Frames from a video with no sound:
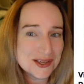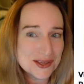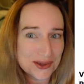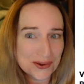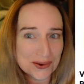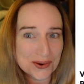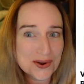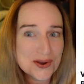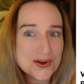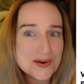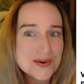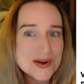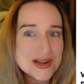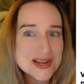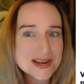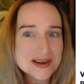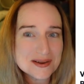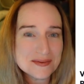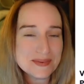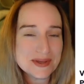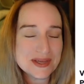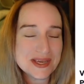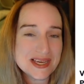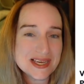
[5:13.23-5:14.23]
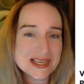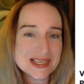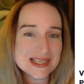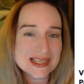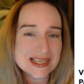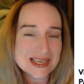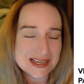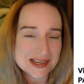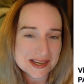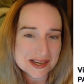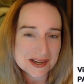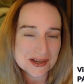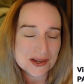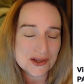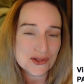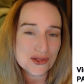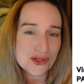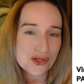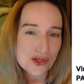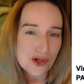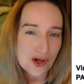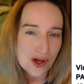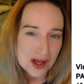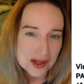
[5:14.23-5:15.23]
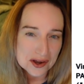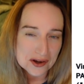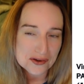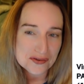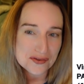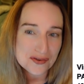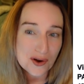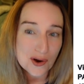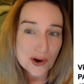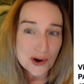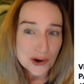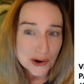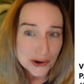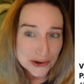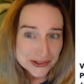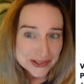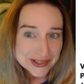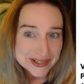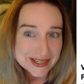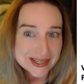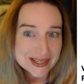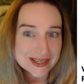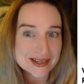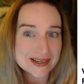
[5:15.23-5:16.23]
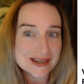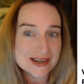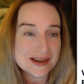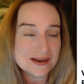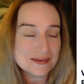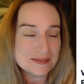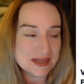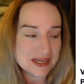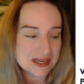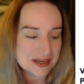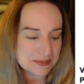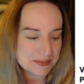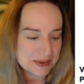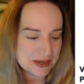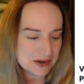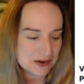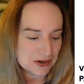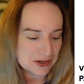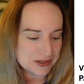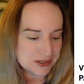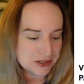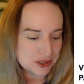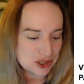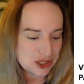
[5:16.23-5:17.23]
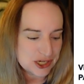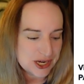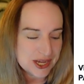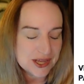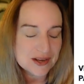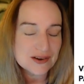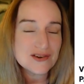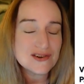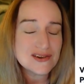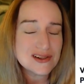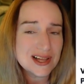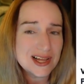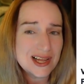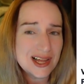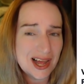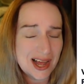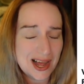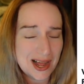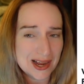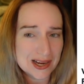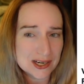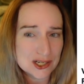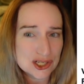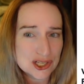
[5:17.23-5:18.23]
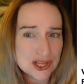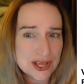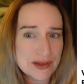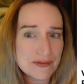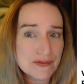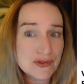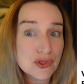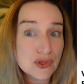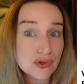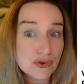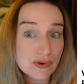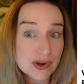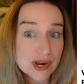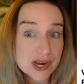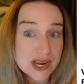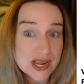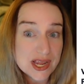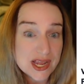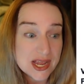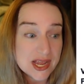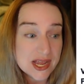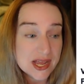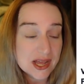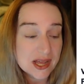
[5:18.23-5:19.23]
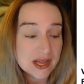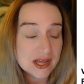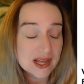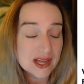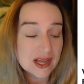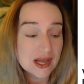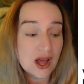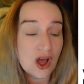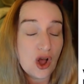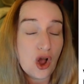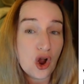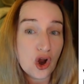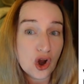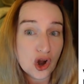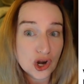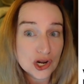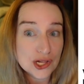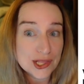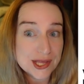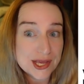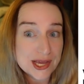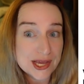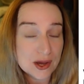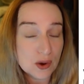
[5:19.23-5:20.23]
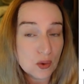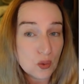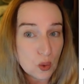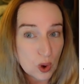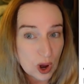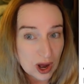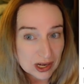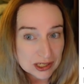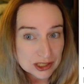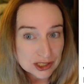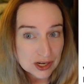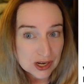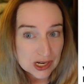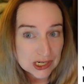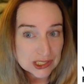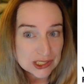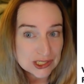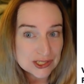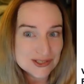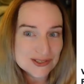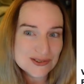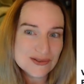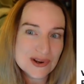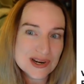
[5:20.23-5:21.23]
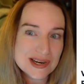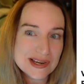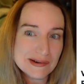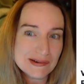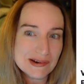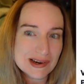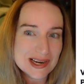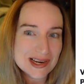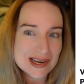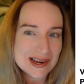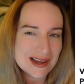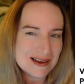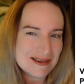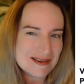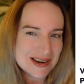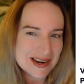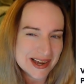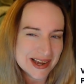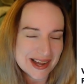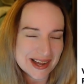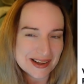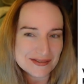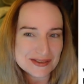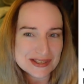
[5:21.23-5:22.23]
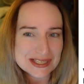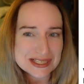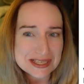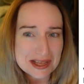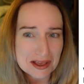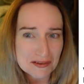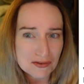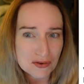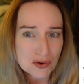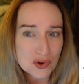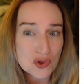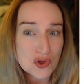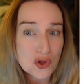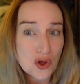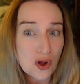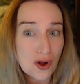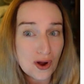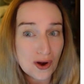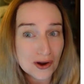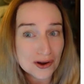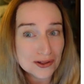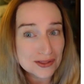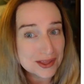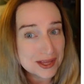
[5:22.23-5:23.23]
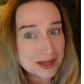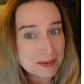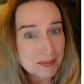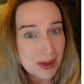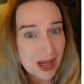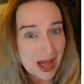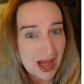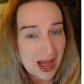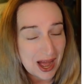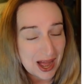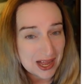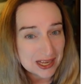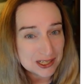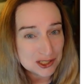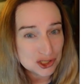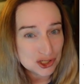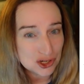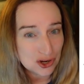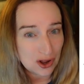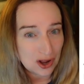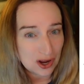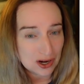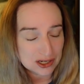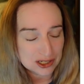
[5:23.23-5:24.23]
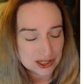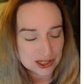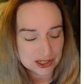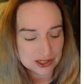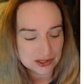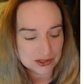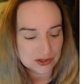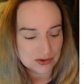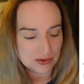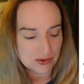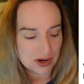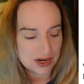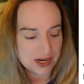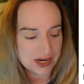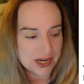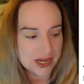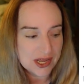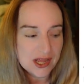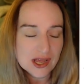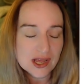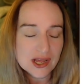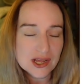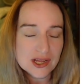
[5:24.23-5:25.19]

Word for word: You're going to be seeing a lot of Harley coming up here on the channel. I actually have three Harley watch auctions running right now, and I have several Harley patch auctions running.